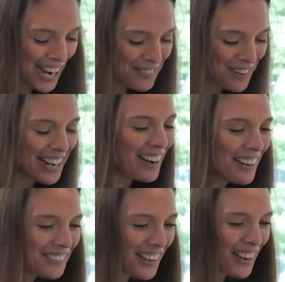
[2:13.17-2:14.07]
We
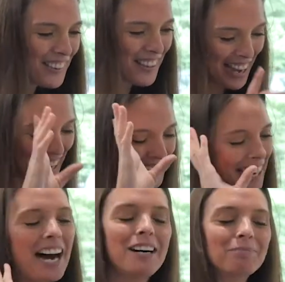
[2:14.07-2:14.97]
all know
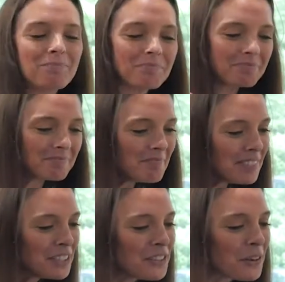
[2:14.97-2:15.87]
that,
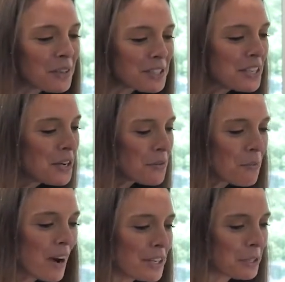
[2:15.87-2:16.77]
of course,
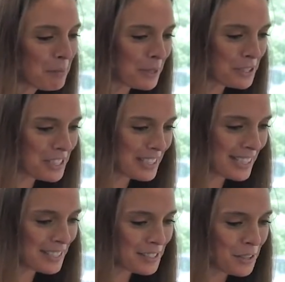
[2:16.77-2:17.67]
what you're
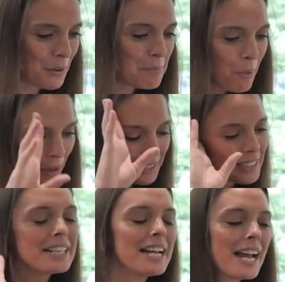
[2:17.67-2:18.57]
purchasing is so
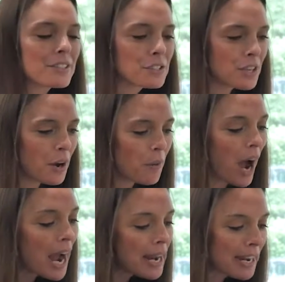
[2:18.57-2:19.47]
important. And so
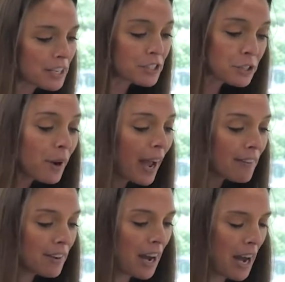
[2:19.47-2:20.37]
I do
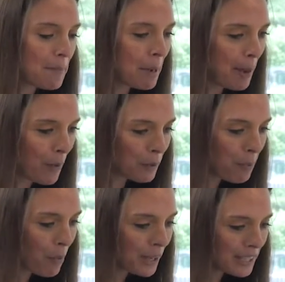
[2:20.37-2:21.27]
have a
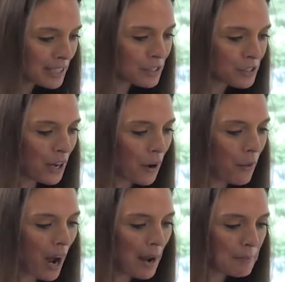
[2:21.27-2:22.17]
PowerPoint, and
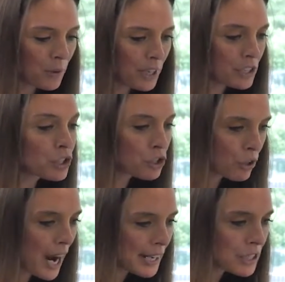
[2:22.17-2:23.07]
so I'm going to
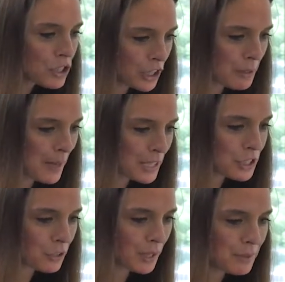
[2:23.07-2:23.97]
try to share my
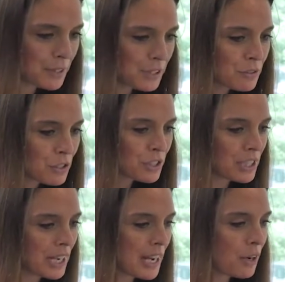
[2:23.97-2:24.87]
screen with you just to
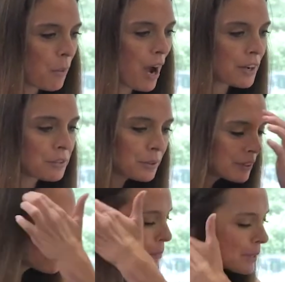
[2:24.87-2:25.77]
kind of walk through a
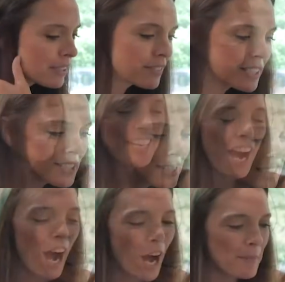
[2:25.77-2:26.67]
little bit of this.
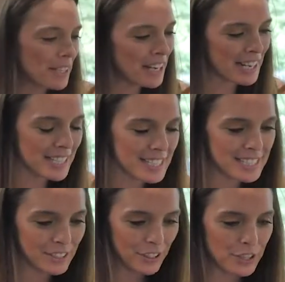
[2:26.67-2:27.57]
And not
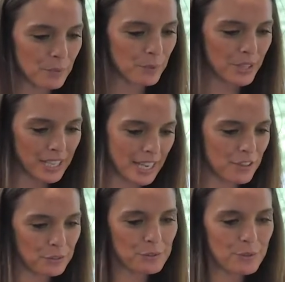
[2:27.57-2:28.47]
necessarily that we'll
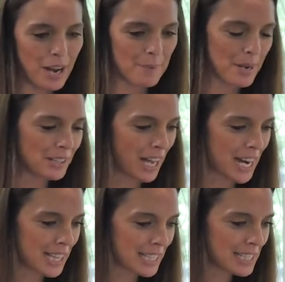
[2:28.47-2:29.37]
get through a lot
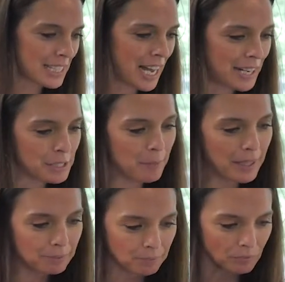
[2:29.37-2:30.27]
of these slides,
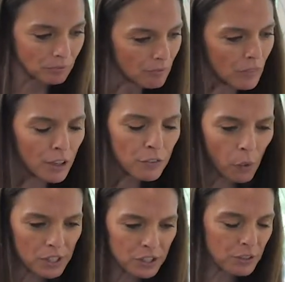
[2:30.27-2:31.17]
but of
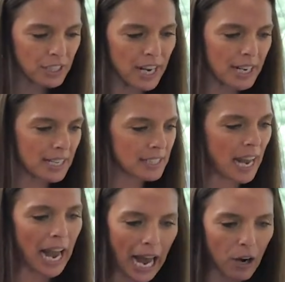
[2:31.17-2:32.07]
course, so today is
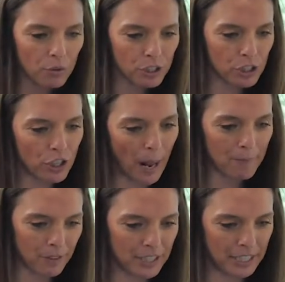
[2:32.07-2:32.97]
how to shop
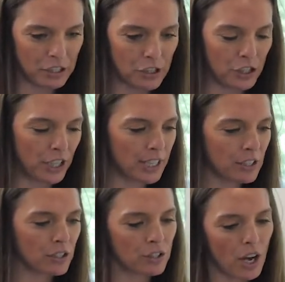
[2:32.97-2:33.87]
for the insurance.
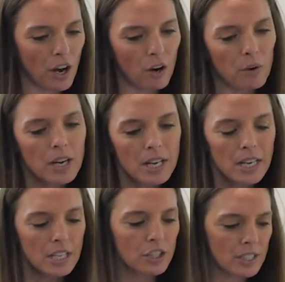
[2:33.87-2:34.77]
So
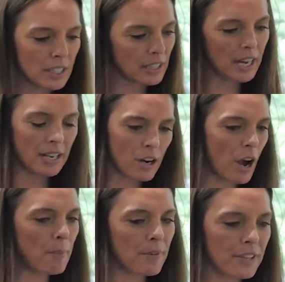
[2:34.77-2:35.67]
just a
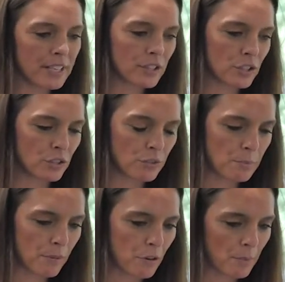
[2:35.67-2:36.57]
couple things too
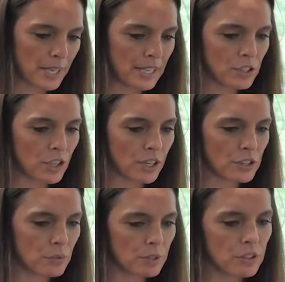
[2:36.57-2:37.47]
before we get started.
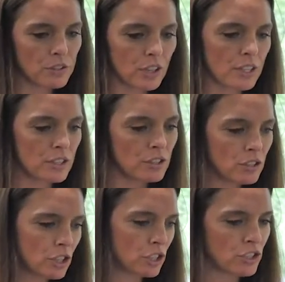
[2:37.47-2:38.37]
So when you start
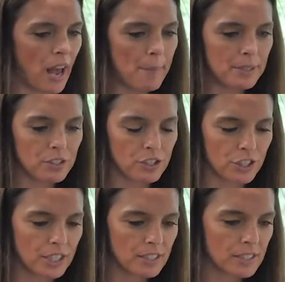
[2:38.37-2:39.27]
to shop
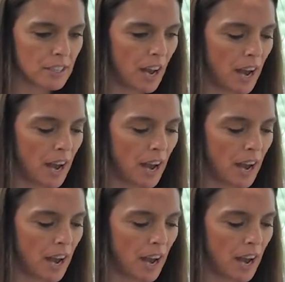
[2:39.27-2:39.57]
insurance,